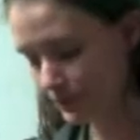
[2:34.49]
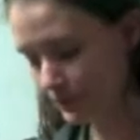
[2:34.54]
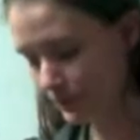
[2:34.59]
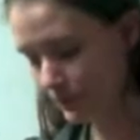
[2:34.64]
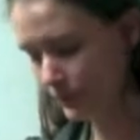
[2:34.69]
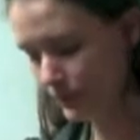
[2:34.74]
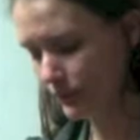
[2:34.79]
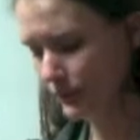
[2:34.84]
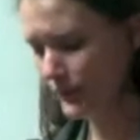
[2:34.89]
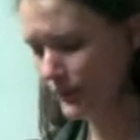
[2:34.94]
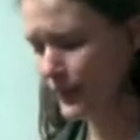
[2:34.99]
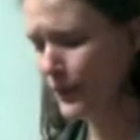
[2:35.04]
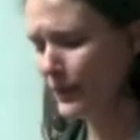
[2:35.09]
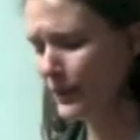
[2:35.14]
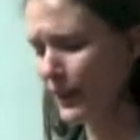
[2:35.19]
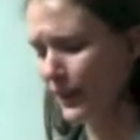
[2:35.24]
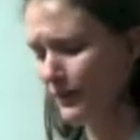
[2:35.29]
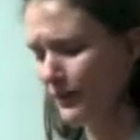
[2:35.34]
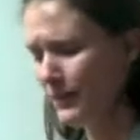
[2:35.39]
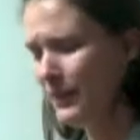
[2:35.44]
Okay,
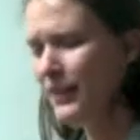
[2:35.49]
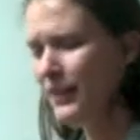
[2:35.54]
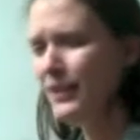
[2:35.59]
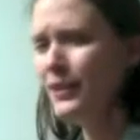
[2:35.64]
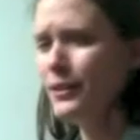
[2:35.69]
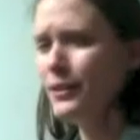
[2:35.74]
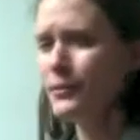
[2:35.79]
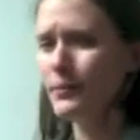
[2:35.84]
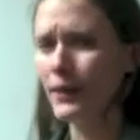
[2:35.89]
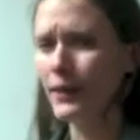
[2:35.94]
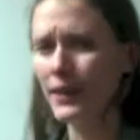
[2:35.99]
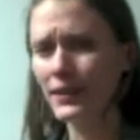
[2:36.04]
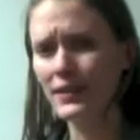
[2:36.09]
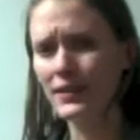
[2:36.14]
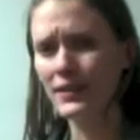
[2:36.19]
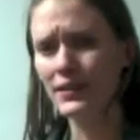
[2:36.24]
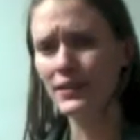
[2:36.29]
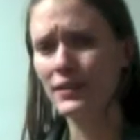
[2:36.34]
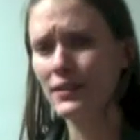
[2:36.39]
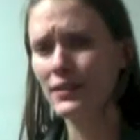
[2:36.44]
but
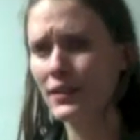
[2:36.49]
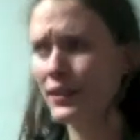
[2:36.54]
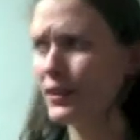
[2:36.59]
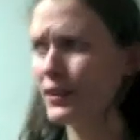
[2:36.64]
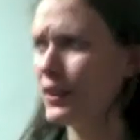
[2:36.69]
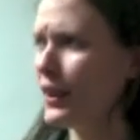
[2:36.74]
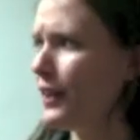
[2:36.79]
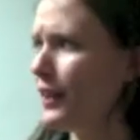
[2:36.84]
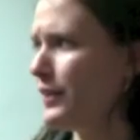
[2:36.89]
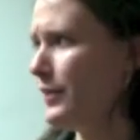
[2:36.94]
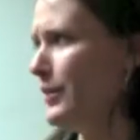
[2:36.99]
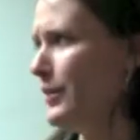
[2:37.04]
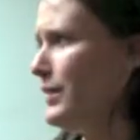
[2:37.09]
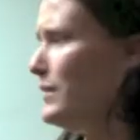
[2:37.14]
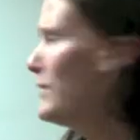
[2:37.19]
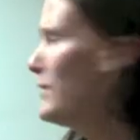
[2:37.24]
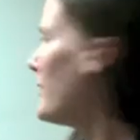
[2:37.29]
anyways, you guys,